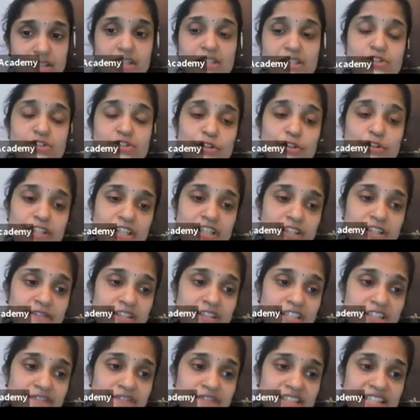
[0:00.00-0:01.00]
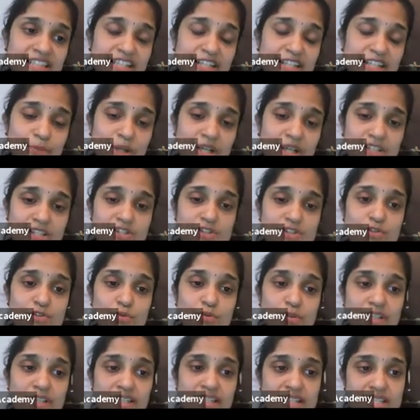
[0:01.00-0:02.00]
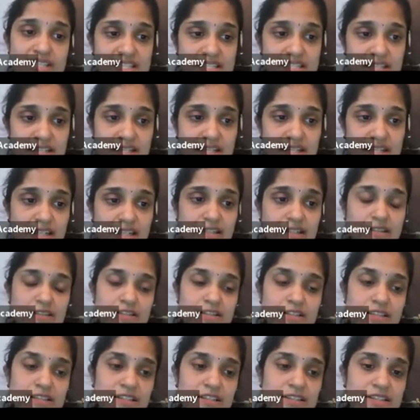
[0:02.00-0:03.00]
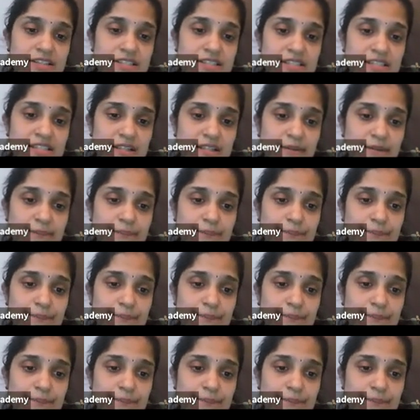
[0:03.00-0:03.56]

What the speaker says: So even if an advance ruling is there under GST,